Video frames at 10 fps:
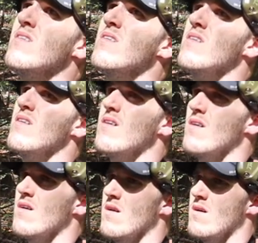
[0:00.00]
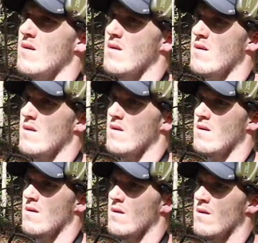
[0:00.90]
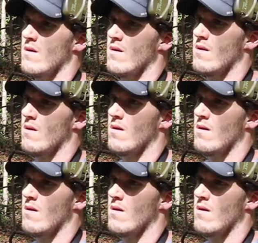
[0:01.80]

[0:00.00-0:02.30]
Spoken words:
(silence)